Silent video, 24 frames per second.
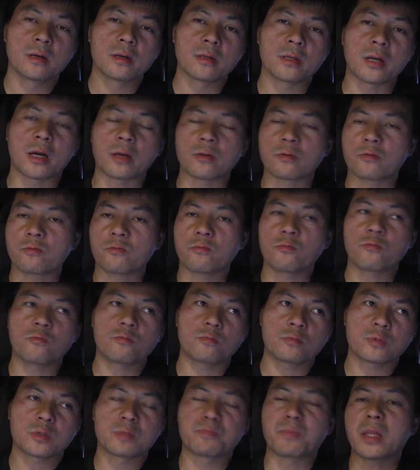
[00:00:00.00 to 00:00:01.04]
than
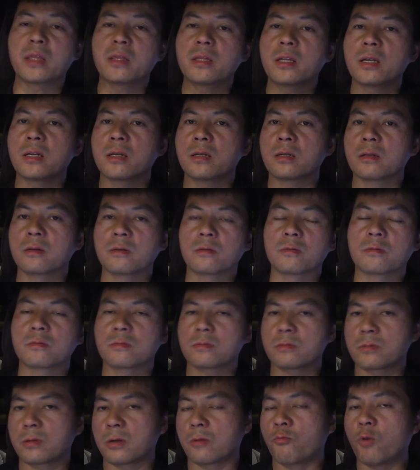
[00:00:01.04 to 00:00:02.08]
spending
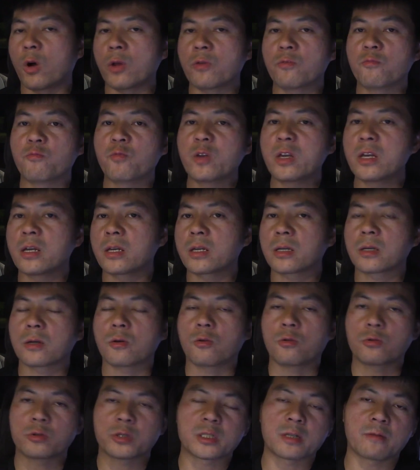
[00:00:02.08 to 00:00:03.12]
1 week
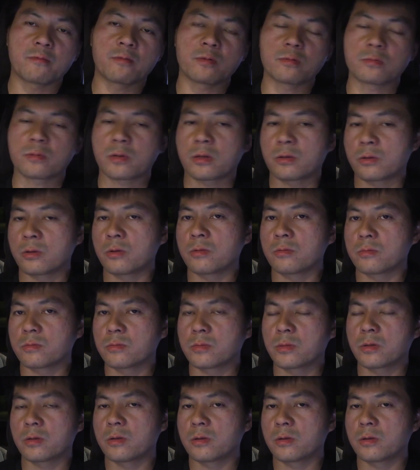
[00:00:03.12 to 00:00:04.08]
or several,